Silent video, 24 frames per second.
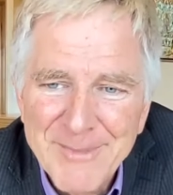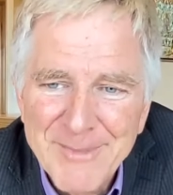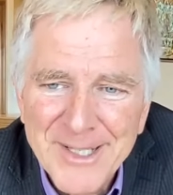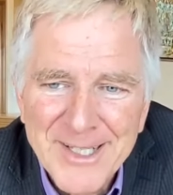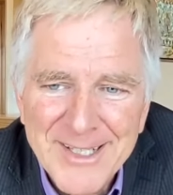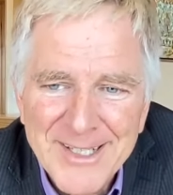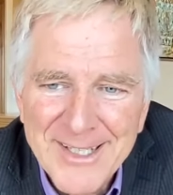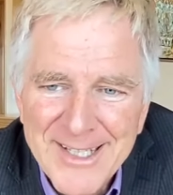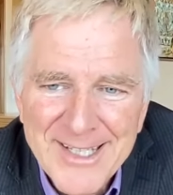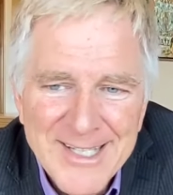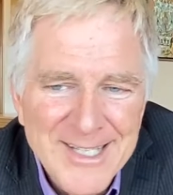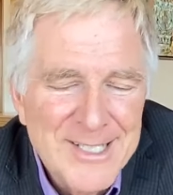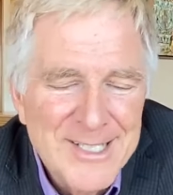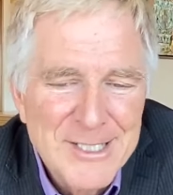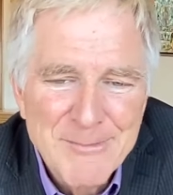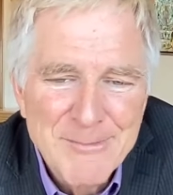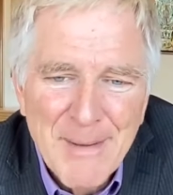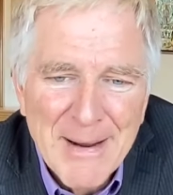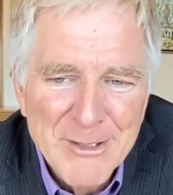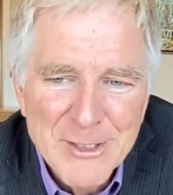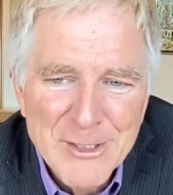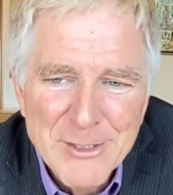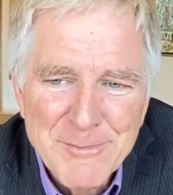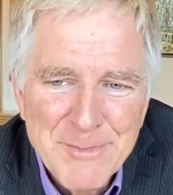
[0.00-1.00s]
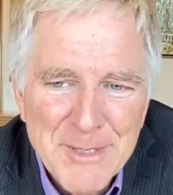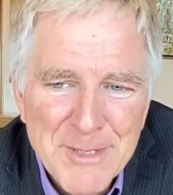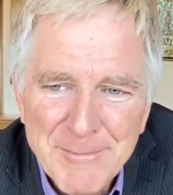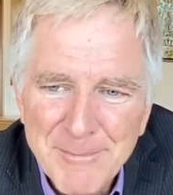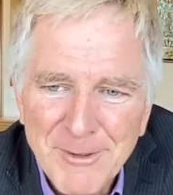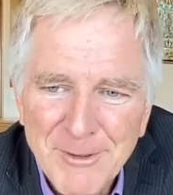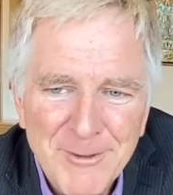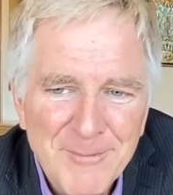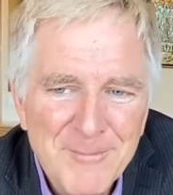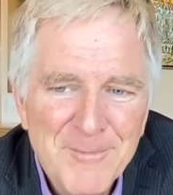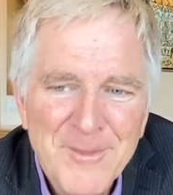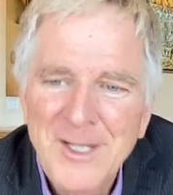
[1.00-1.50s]
but it inspires
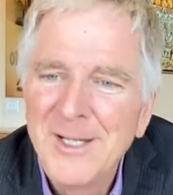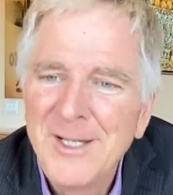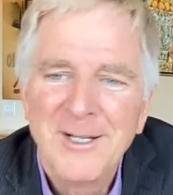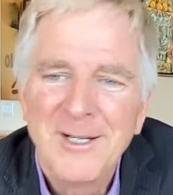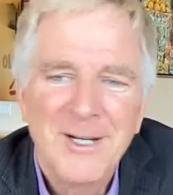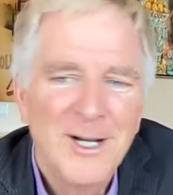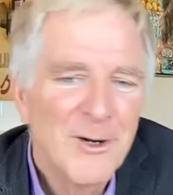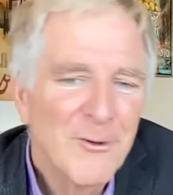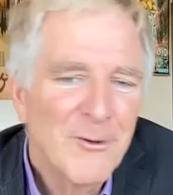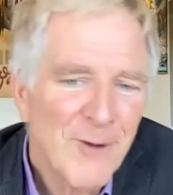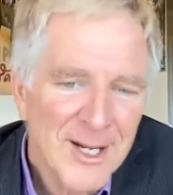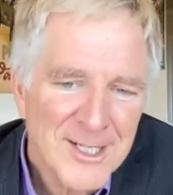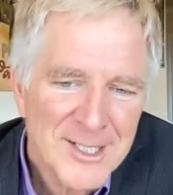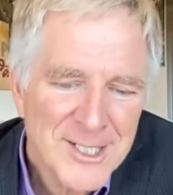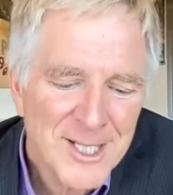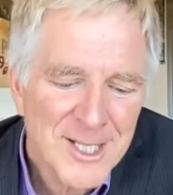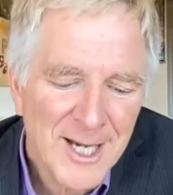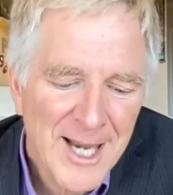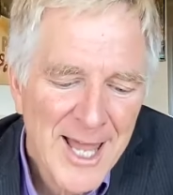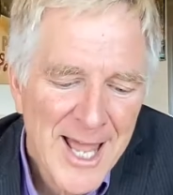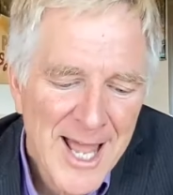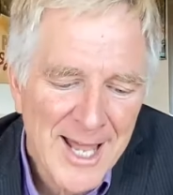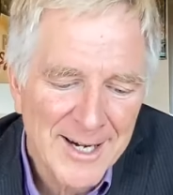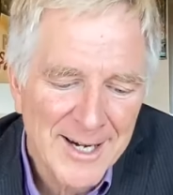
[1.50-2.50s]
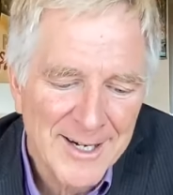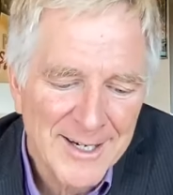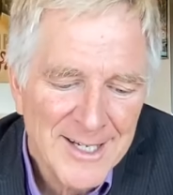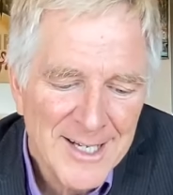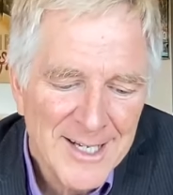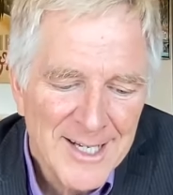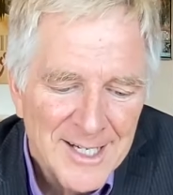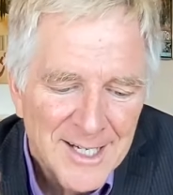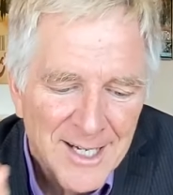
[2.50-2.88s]
people across the land.